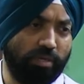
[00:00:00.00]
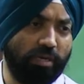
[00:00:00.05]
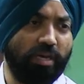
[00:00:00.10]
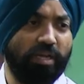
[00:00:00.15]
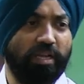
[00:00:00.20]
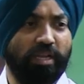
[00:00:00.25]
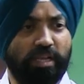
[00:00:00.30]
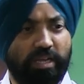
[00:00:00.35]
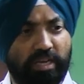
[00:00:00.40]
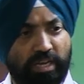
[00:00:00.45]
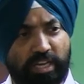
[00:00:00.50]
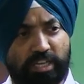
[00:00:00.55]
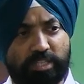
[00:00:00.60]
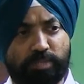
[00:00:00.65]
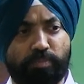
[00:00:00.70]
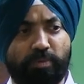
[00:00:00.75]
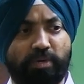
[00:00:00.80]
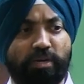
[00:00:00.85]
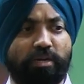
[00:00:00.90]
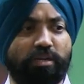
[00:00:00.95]
a legal
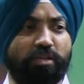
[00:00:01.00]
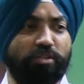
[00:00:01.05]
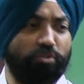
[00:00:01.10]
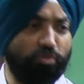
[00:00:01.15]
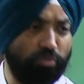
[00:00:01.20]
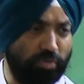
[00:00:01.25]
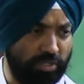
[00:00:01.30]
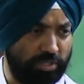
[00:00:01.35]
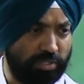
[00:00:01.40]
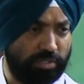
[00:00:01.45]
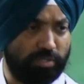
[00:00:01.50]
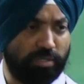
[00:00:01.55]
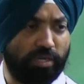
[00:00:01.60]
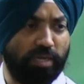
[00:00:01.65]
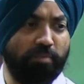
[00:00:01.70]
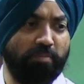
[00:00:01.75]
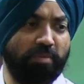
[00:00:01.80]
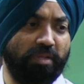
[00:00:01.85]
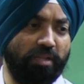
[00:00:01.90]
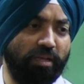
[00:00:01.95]
expert, a jurist
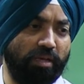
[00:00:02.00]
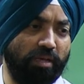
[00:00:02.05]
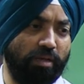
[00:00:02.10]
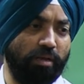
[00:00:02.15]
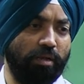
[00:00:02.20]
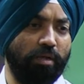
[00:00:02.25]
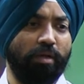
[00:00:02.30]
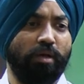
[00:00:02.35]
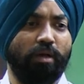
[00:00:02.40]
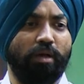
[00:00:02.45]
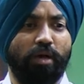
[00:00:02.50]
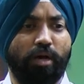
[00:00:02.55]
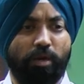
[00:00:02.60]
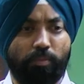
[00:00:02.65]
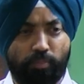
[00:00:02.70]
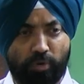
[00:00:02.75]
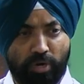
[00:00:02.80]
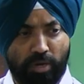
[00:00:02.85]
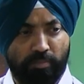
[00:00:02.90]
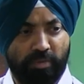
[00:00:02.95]
can be there, a
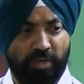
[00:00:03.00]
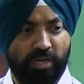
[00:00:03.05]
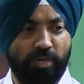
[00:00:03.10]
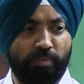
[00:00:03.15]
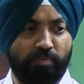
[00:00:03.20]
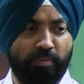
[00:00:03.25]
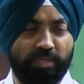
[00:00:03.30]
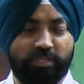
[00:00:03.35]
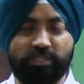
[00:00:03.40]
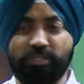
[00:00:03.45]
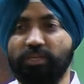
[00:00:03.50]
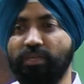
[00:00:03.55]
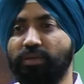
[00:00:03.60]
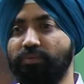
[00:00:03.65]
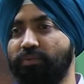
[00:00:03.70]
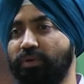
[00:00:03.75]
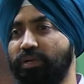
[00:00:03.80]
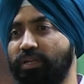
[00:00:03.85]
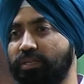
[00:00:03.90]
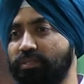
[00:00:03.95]
prominent person.
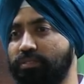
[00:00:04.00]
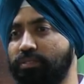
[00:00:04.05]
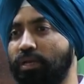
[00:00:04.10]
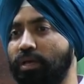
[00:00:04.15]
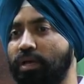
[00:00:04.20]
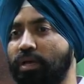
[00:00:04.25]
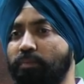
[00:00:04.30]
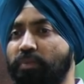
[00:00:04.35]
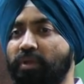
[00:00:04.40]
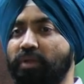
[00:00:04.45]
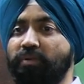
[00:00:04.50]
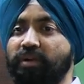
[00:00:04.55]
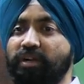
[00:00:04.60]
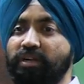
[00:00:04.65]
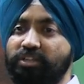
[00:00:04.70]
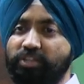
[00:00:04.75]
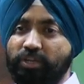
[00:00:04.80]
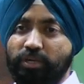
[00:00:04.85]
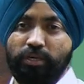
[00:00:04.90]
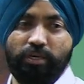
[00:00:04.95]
If it is
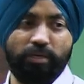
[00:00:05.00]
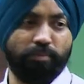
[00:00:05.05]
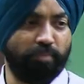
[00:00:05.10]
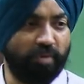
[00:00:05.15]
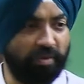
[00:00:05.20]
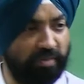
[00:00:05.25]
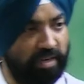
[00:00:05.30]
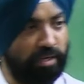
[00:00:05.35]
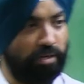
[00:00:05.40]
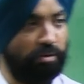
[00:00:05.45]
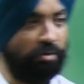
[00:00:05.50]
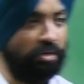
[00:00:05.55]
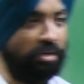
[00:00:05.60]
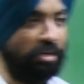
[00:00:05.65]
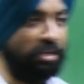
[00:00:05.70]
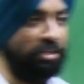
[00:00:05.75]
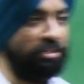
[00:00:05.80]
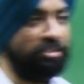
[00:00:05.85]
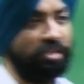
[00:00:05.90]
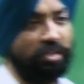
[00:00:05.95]
preventive
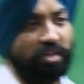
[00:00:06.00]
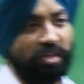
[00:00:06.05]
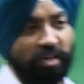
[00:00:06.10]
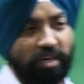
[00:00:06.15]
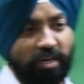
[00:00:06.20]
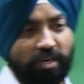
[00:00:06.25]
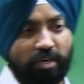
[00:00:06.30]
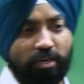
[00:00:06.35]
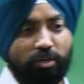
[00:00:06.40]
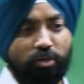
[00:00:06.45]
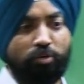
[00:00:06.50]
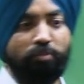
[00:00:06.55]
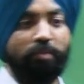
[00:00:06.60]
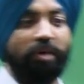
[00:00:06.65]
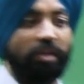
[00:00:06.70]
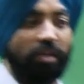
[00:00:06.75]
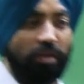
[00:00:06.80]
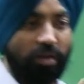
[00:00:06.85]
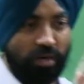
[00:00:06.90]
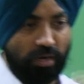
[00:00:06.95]
detention related to
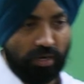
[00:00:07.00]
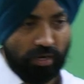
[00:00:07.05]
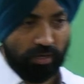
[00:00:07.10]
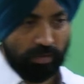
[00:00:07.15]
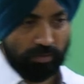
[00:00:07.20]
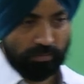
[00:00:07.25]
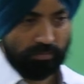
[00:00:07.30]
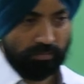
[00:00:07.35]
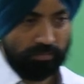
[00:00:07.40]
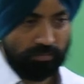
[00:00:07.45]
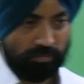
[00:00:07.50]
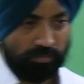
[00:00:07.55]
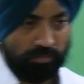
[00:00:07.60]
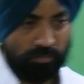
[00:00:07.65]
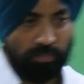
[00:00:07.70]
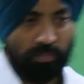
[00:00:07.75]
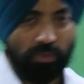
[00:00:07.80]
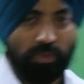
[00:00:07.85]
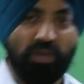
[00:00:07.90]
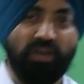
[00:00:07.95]
money laundering,
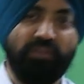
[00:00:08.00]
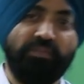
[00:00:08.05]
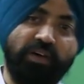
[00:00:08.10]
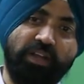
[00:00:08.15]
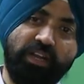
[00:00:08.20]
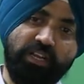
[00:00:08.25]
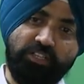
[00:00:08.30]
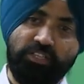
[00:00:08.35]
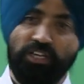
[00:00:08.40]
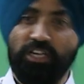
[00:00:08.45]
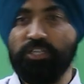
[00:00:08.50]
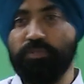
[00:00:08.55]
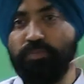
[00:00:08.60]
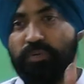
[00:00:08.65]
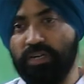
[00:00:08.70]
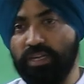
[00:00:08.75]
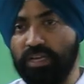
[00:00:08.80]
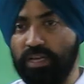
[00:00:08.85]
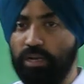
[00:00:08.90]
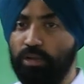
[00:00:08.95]
a financial
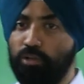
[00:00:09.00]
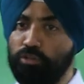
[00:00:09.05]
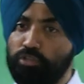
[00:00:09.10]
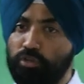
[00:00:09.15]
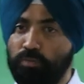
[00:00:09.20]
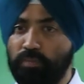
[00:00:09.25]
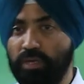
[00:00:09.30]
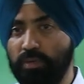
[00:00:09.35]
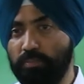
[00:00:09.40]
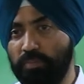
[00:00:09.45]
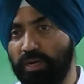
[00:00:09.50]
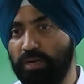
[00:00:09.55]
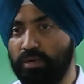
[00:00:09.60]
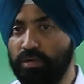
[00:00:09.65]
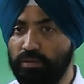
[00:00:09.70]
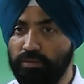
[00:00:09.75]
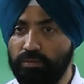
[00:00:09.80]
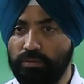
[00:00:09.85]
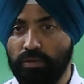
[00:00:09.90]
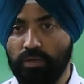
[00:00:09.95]
expert can also be a
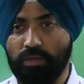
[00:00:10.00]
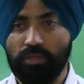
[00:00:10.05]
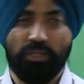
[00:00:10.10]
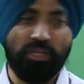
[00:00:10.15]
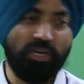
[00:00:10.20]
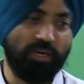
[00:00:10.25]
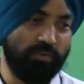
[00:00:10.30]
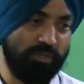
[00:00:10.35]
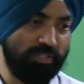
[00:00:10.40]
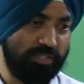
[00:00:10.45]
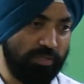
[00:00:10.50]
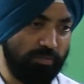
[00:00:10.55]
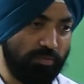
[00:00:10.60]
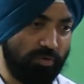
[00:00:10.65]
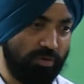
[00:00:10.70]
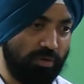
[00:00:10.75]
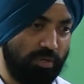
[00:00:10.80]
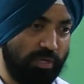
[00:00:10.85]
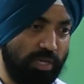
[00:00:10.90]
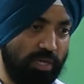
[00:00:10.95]
part of the advisory
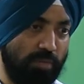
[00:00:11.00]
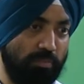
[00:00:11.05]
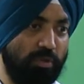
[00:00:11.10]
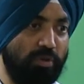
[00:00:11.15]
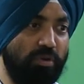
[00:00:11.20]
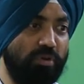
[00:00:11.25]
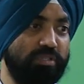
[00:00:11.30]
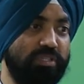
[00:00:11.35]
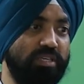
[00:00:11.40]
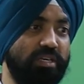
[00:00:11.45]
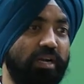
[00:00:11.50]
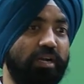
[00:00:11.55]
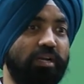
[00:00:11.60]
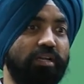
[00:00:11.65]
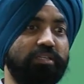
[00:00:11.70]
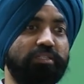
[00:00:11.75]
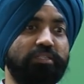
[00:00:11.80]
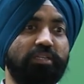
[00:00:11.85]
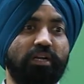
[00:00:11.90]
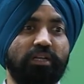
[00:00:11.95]
board, because he
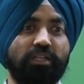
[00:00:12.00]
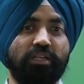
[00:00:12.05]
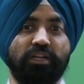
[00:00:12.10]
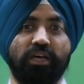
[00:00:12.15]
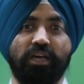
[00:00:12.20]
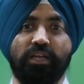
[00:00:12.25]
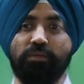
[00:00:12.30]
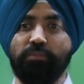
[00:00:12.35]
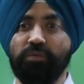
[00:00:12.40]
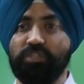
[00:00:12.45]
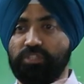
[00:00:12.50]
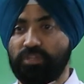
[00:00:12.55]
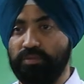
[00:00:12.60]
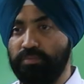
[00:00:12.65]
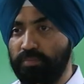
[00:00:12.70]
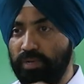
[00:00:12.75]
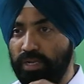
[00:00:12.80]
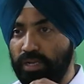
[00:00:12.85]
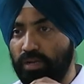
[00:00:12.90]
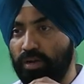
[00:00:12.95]
understands the dynamics
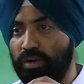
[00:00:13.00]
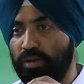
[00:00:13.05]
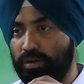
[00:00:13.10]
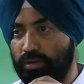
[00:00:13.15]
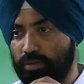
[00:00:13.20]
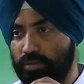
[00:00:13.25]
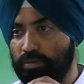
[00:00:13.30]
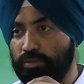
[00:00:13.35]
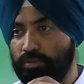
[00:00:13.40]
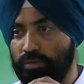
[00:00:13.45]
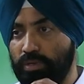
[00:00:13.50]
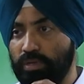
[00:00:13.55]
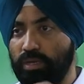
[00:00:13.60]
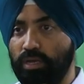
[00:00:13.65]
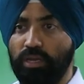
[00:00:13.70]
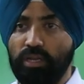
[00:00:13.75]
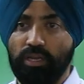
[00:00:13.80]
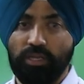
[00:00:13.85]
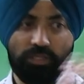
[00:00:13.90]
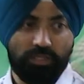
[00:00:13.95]
of money laundering.
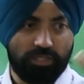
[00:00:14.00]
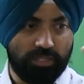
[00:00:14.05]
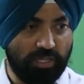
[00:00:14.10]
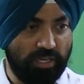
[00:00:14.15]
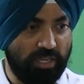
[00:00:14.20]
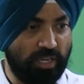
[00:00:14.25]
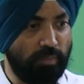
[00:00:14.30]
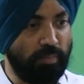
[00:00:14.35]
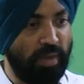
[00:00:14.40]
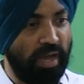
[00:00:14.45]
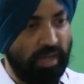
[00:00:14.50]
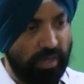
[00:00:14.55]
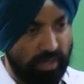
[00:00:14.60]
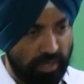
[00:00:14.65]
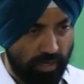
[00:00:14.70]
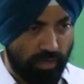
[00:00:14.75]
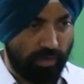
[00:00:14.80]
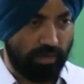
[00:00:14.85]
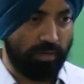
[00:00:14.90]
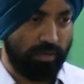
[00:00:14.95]
Any senior
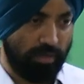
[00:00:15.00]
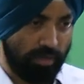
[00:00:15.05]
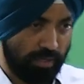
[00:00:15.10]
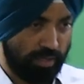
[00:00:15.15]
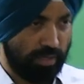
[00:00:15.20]
banker